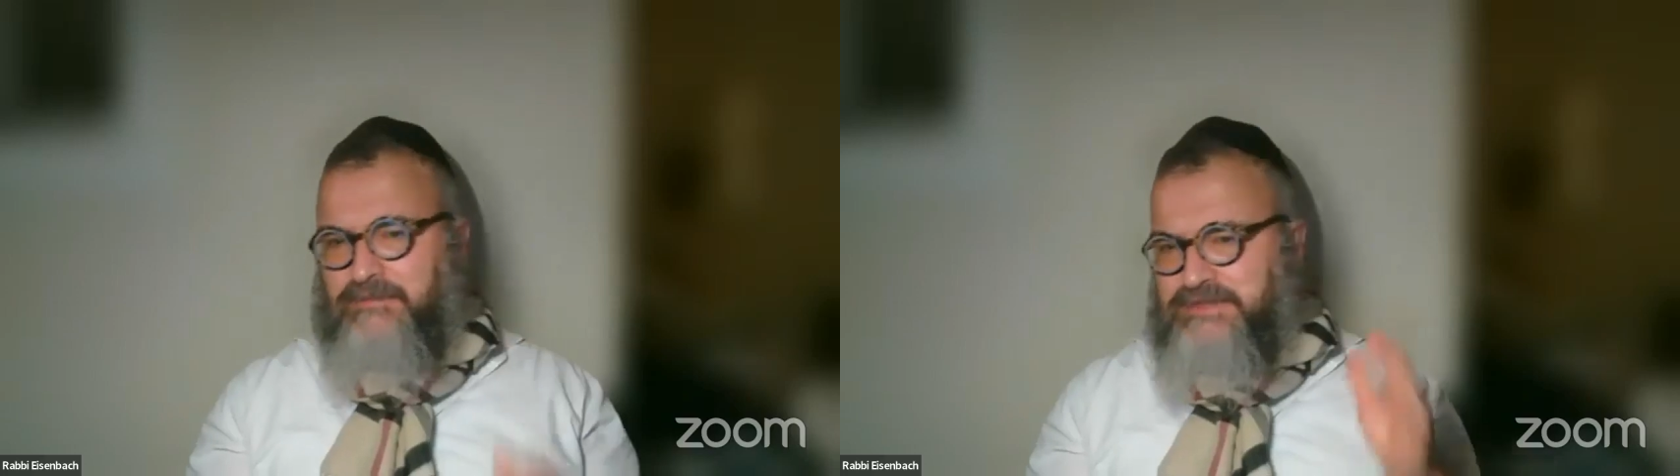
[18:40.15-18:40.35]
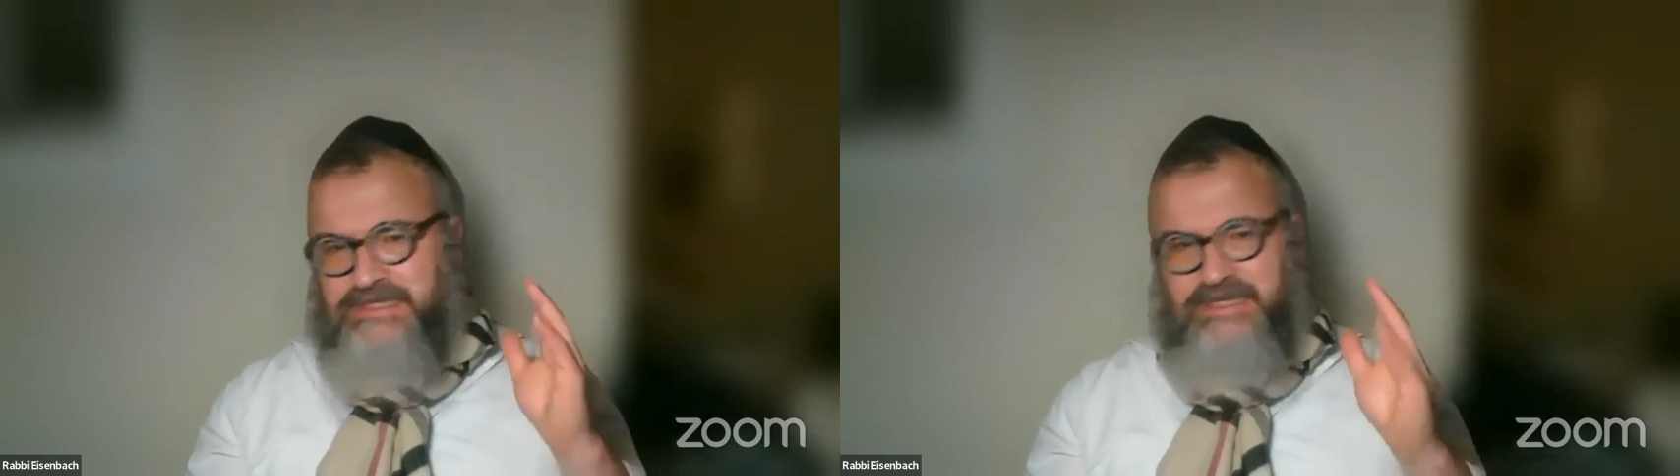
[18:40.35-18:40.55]

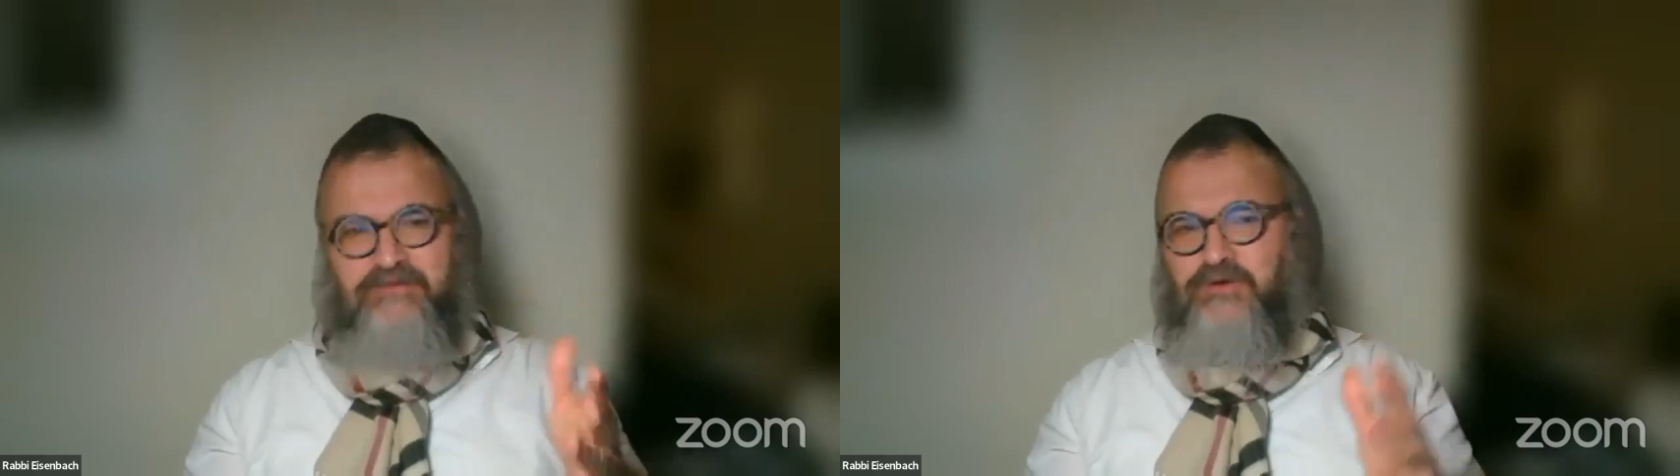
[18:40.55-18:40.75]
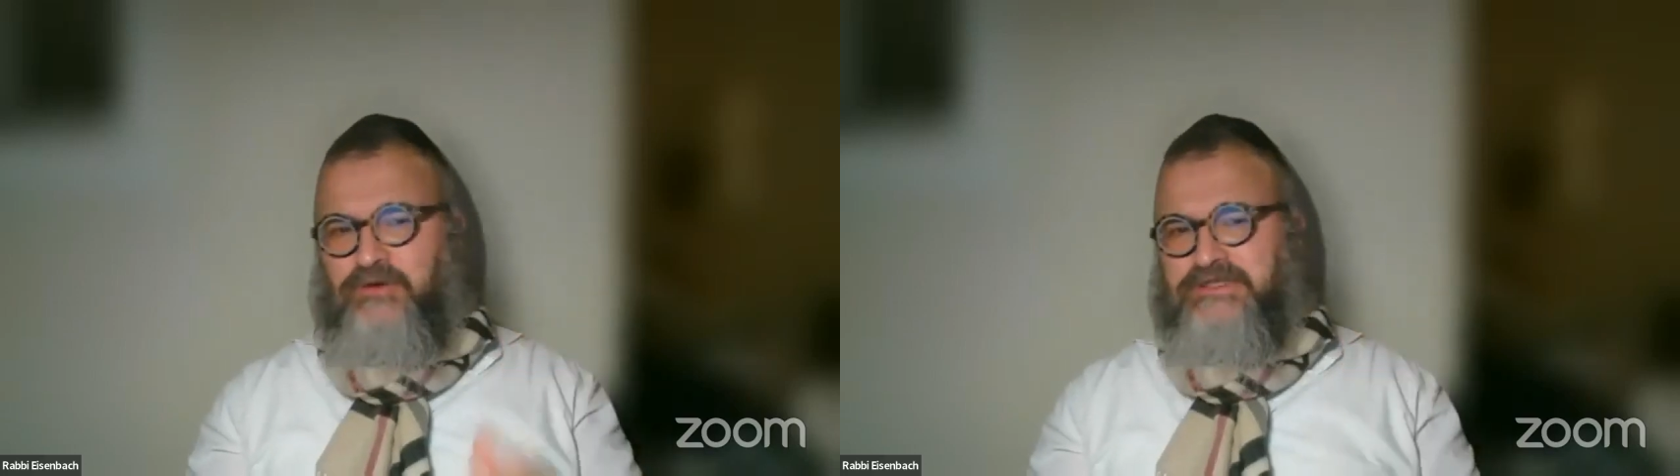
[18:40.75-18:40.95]
I'm
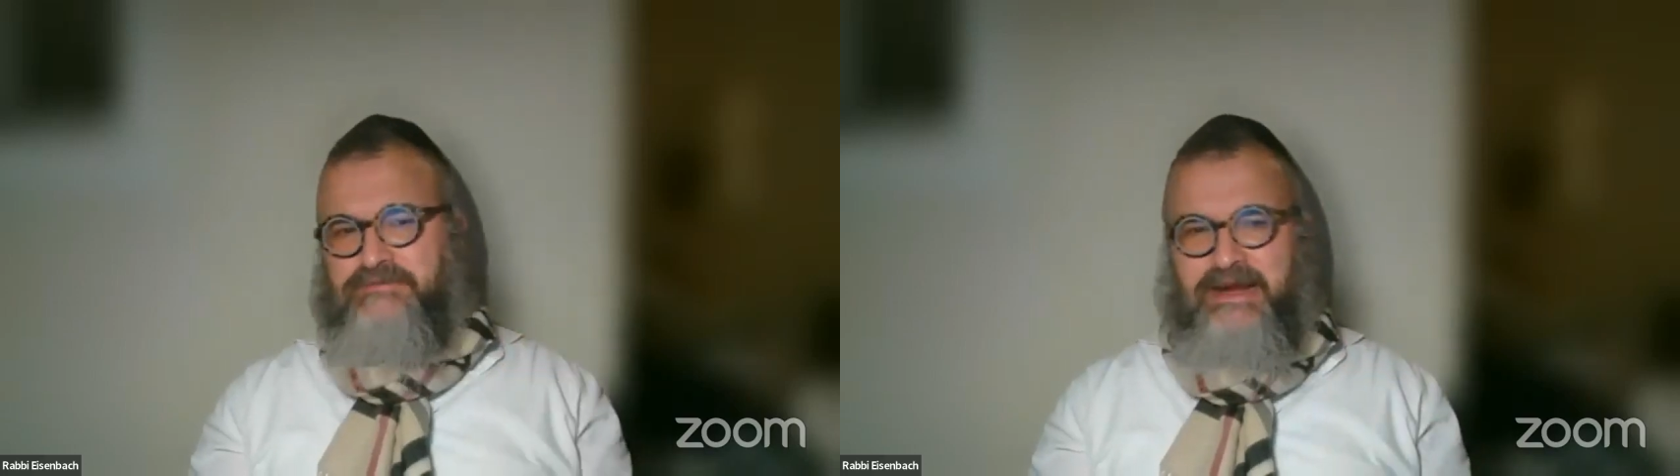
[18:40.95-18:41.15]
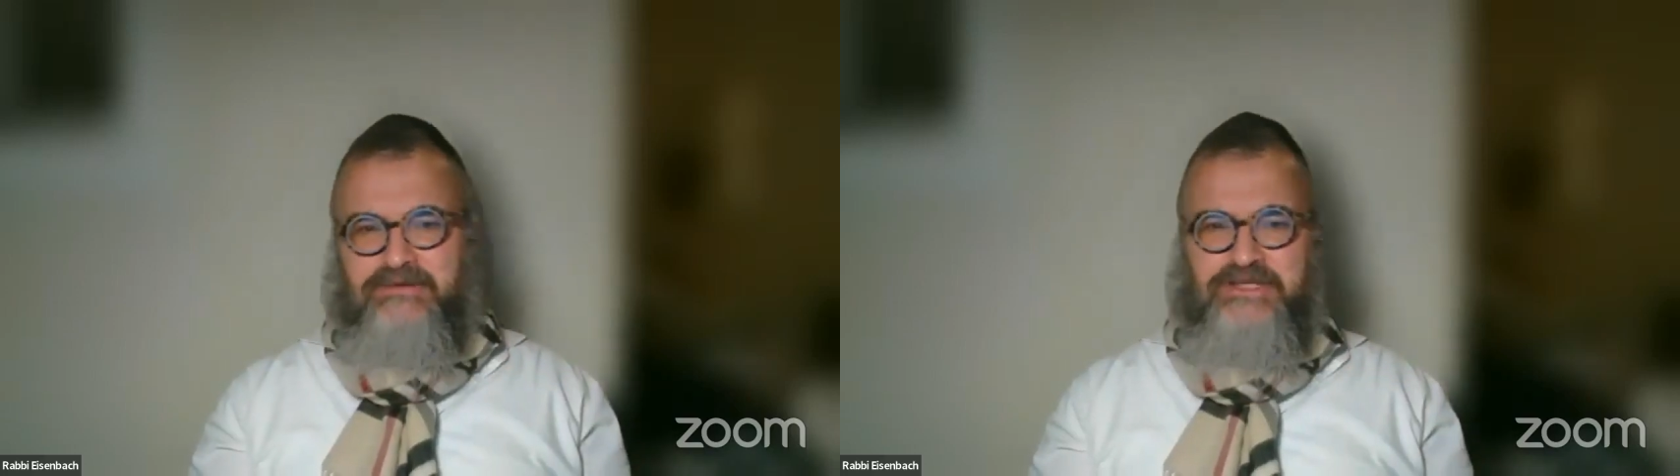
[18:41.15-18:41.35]
sick of going
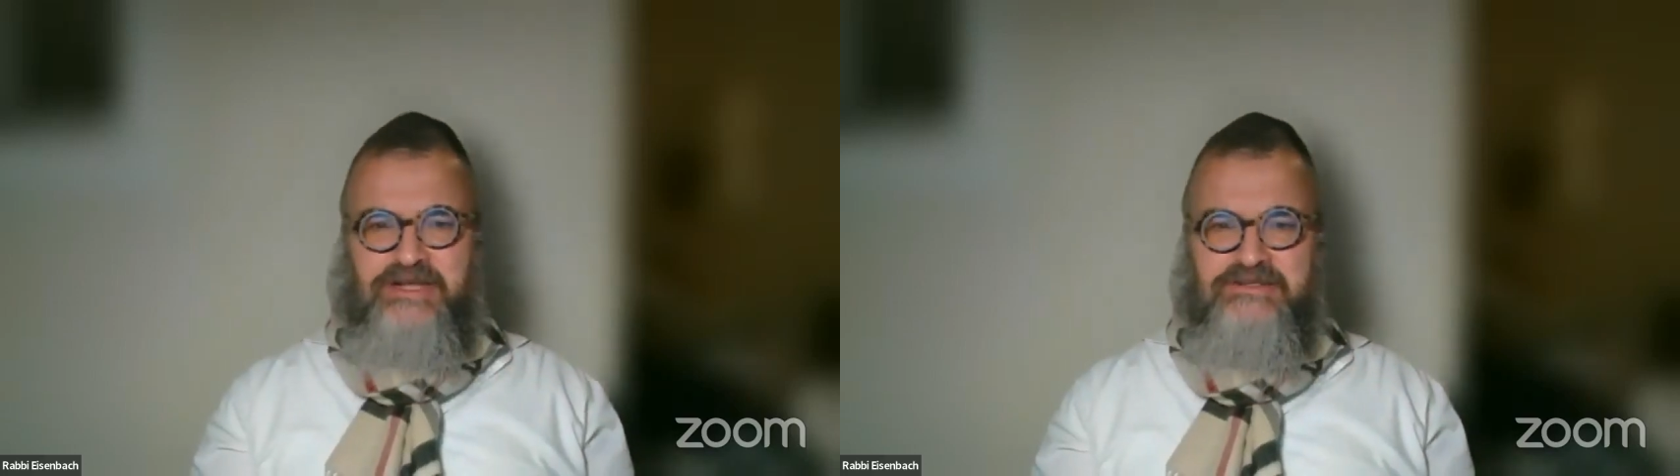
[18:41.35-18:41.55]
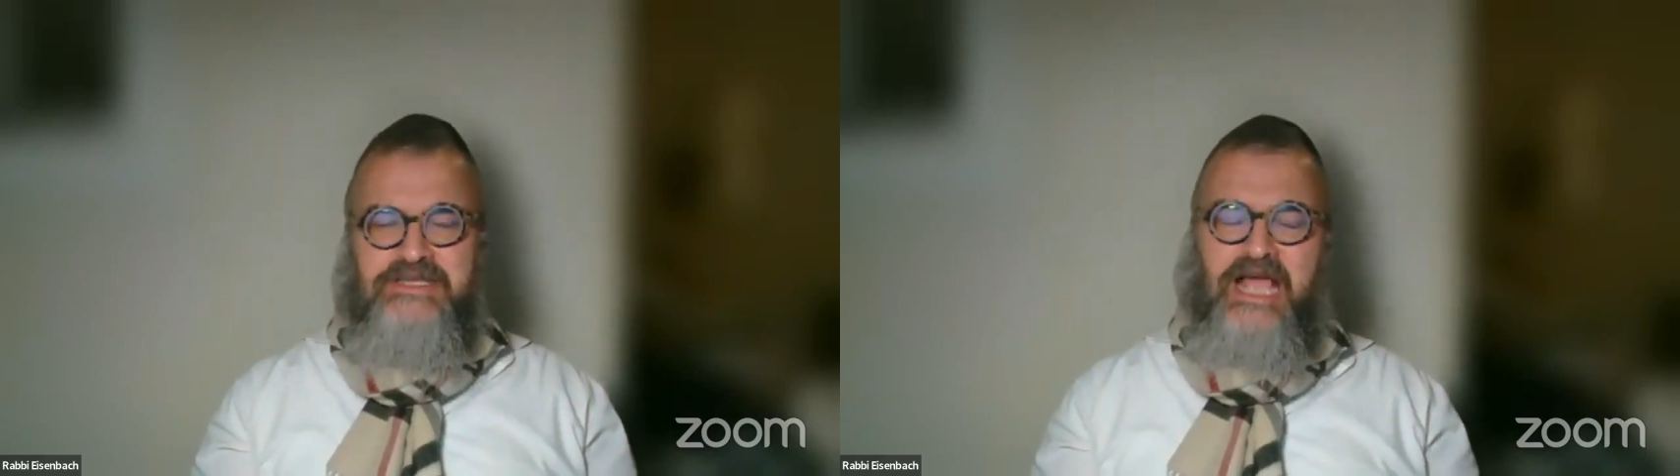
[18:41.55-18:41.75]
to
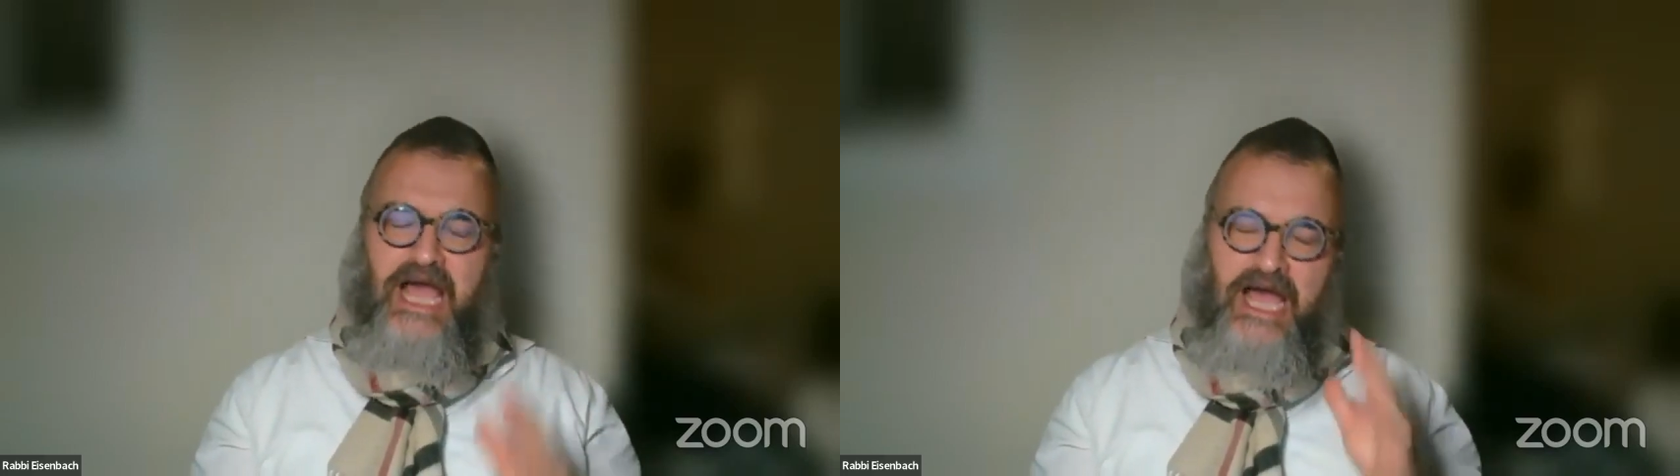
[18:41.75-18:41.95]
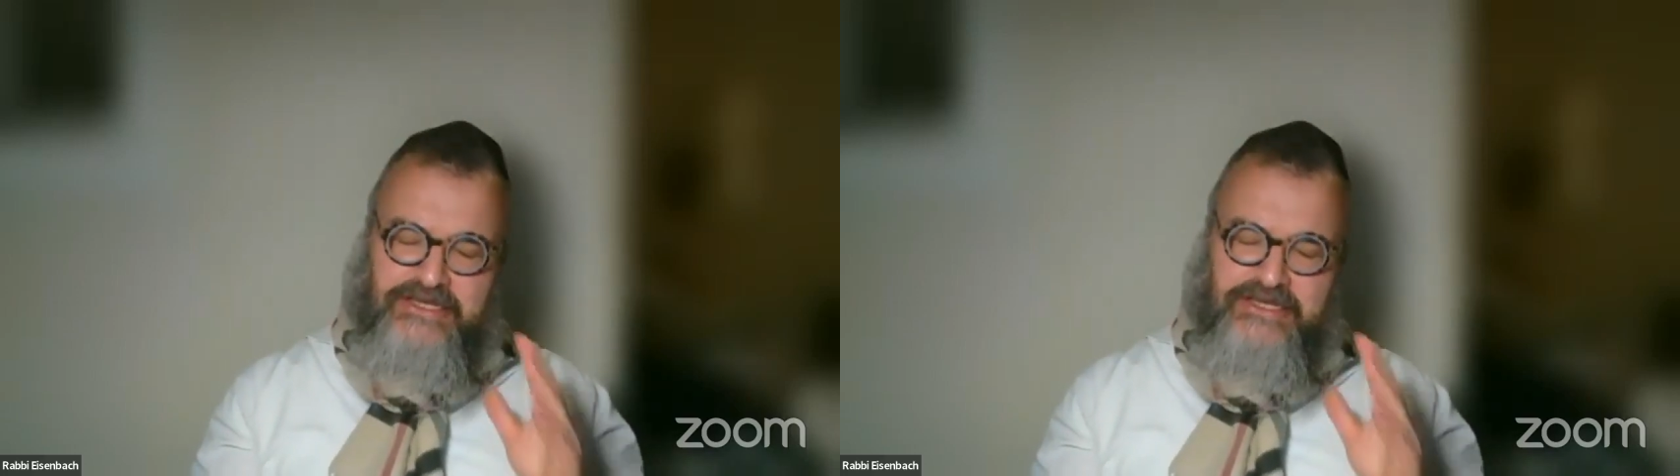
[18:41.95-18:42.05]
marriage counseling.